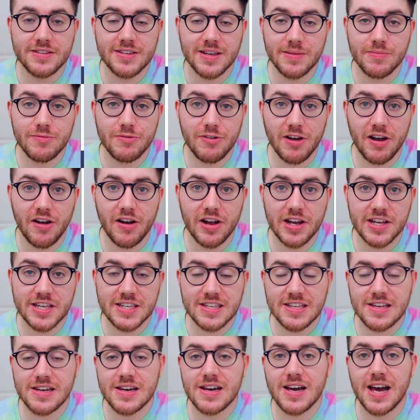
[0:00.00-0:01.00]
Tim
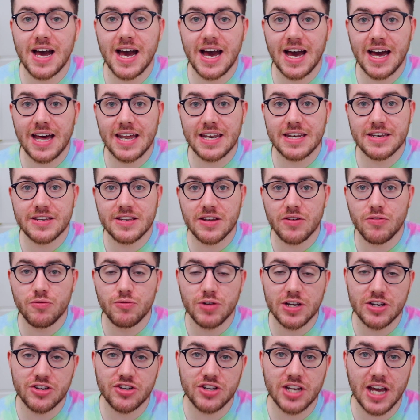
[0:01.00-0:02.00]
Ferriss, and
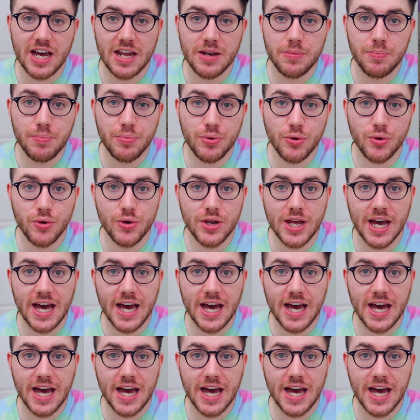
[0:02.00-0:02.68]
Rich Dad, Poor